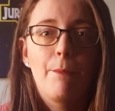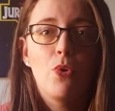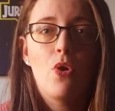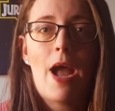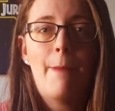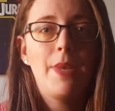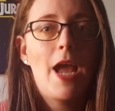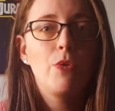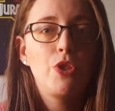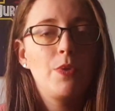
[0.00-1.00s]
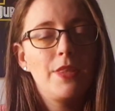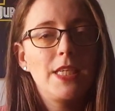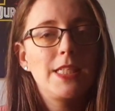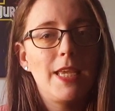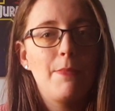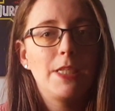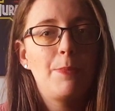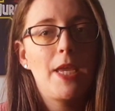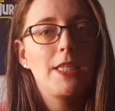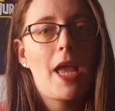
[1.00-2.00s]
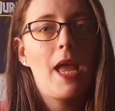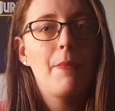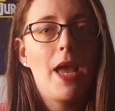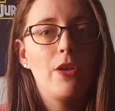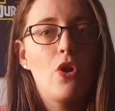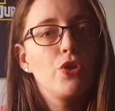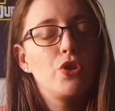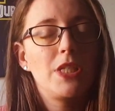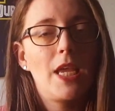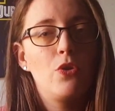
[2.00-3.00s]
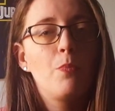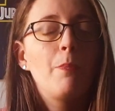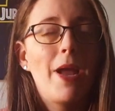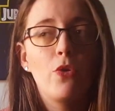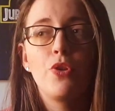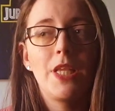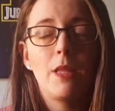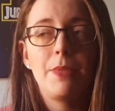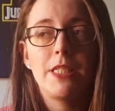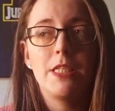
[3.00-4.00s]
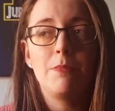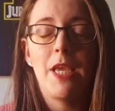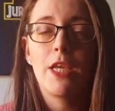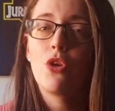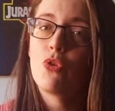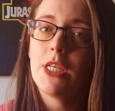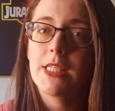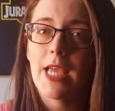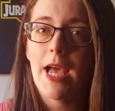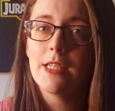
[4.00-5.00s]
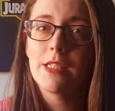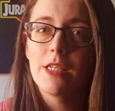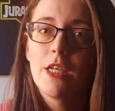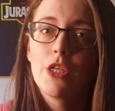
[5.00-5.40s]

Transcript: but I'm now doing this in my spare time and also setting up my own little business making greetings cards,